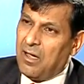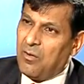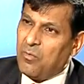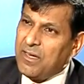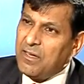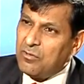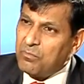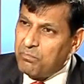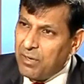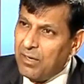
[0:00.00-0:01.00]
we need to
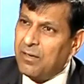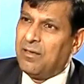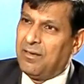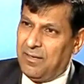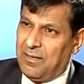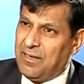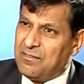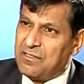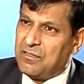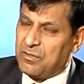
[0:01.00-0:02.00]
build
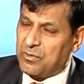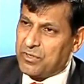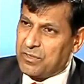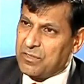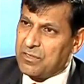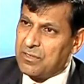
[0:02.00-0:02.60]
institutions,